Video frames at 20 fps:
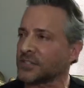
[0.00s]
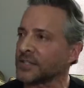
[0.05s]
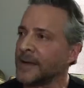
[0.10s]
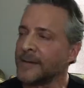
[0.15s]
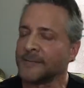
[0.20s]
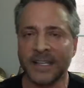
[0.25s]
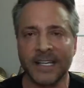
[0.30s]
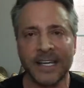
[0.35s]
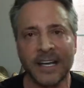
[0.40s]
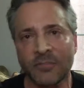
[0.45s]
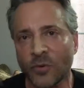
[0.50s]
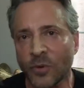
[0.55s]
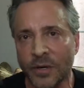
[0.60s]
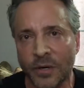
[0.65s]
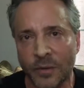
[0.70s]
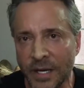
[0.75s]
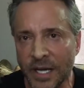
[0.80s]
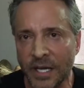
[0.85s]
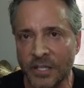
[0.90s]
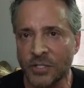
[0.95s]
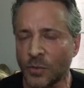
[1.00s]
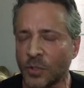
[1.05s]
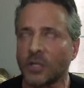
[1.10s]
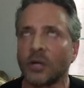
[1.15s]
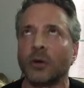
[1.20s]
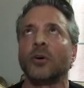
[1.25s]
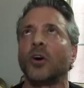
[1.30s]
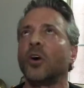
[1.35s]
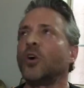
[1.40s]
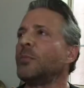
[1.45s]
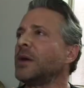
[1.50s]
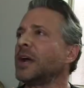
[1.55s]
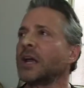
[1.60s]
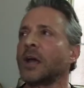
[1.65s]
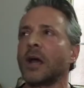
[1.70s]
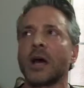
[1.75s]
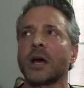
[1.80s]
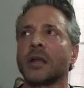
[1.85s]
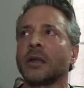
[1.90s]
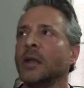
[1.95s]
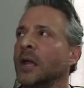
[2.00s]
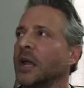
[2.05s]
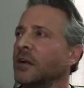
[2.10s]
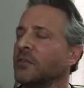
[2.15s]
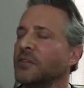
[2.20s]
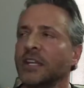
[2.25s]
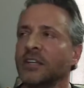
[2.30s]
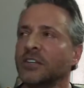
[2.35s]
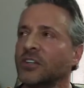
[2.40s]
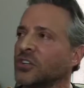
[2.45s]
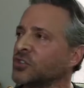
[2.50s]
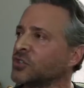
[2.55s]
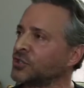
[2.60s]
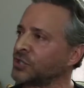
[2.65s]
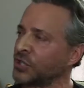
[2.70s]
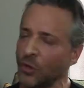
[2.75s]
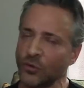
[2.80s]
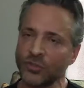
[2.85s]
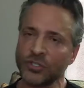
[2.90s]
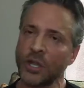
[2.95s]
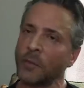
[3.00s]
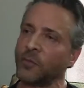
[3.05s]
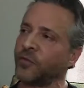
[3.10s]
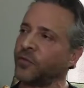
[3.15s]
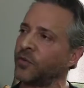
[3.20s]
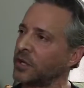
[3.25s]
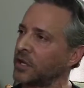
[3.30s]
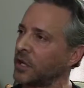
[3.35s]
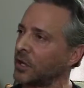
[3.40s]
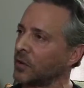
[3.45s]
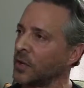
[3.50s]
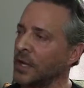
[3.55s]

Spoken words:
Then everyone around you will go, oh my God, everything just shows up for you,